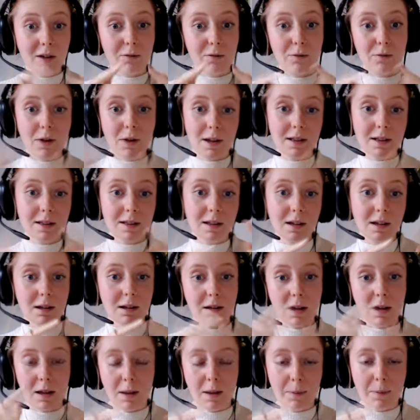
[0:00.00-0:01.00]
at
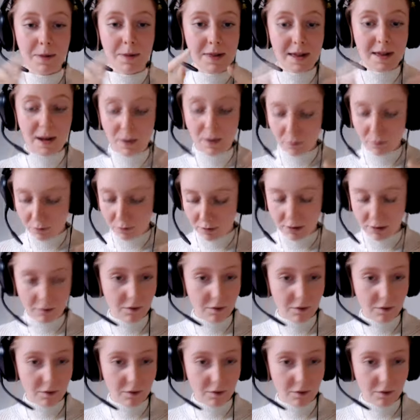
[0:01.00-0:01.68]
rising up and down